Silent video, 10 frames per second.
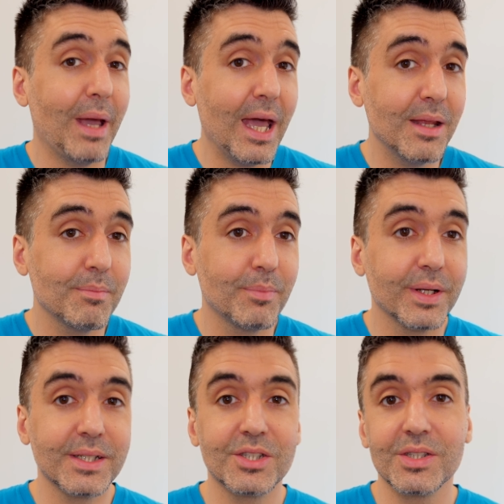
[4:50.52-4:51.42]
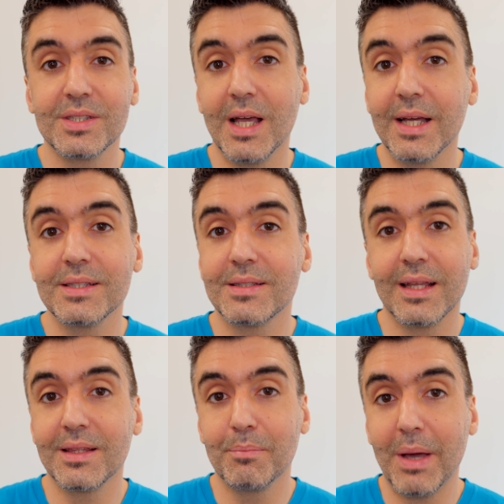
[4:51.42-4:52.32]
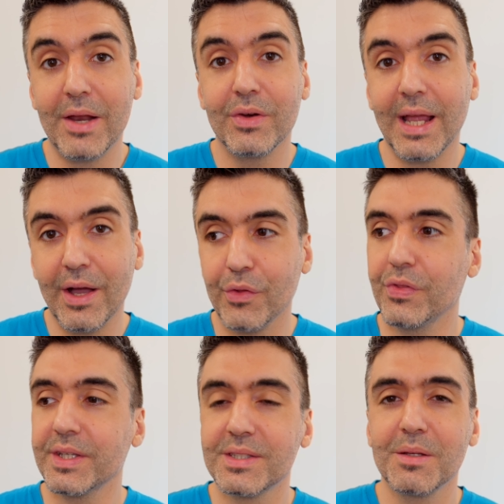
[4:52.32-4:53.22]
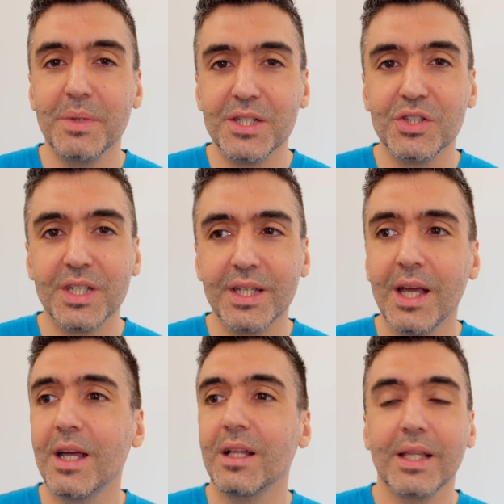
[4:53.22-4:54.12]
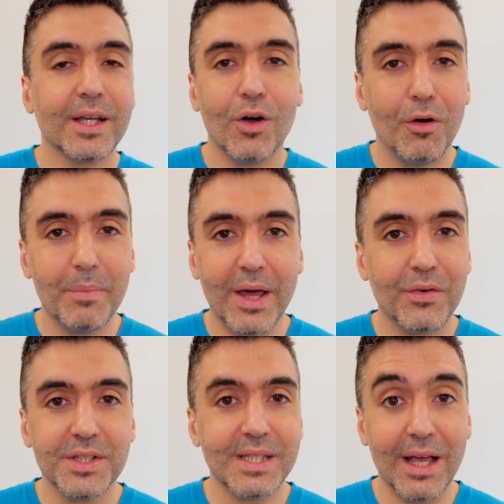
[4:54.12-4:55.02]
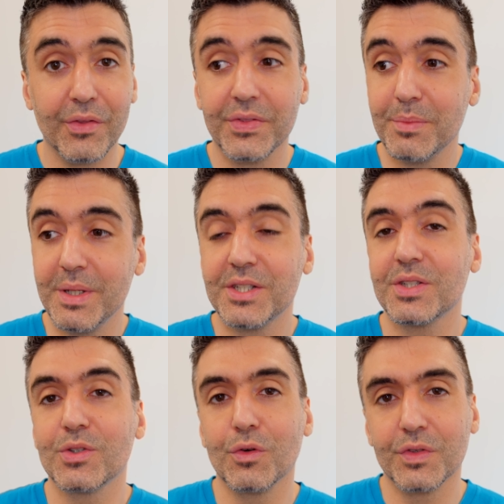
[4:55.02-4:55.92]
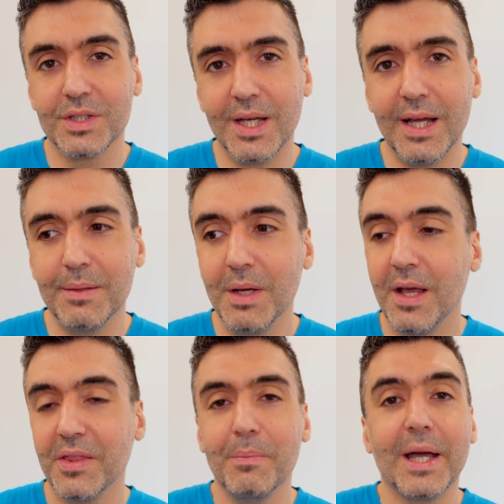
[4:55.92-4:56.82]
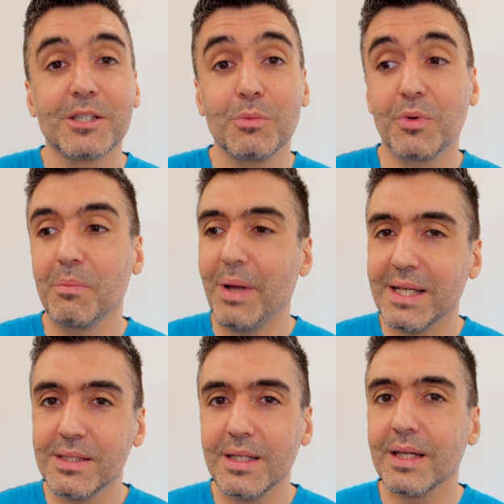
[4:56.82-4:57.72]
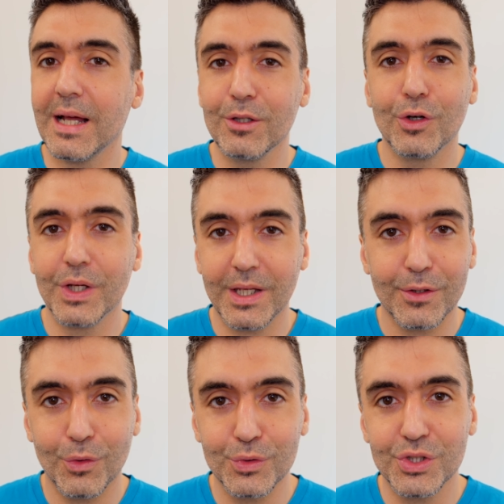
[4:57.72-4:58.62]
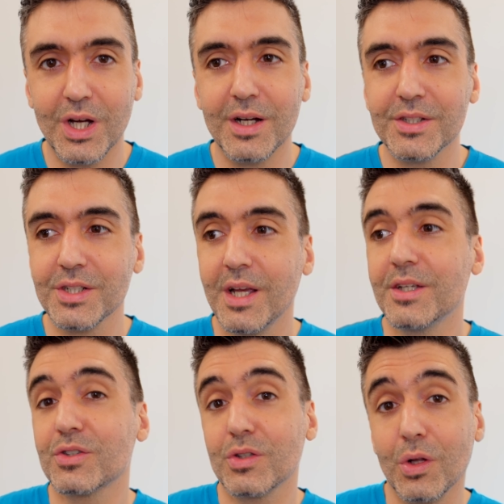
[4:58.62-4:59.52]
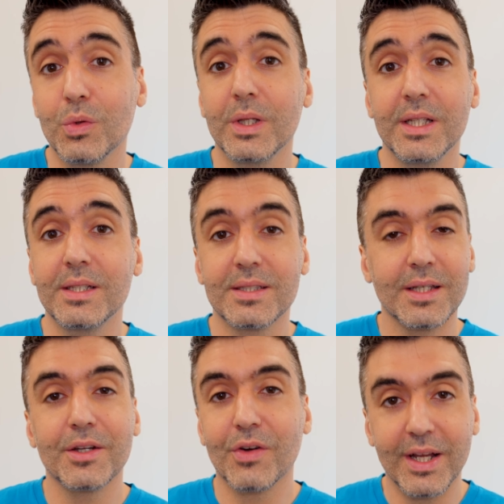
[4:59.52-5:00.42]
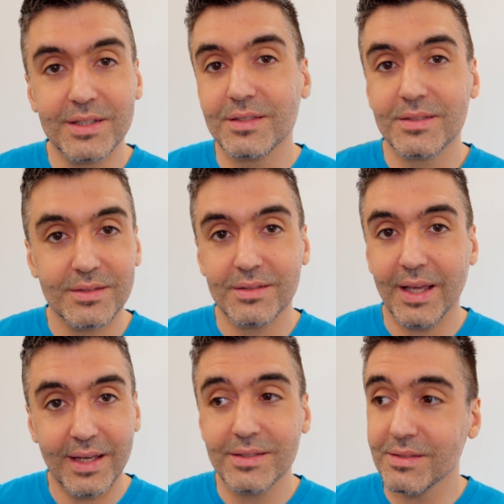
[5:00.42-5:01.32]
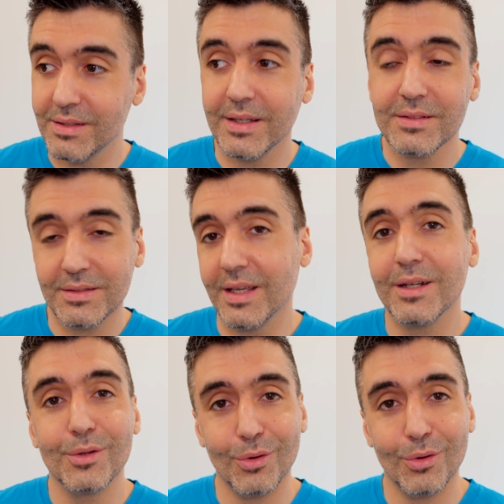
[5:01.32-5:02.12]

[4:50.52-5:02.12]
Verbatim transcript: bad, but it's just signs that the battery health is diminishing. Like all batteries, health diminishes over time, the maximum capacity and how long it can hold charge. slowly disintegrates as things get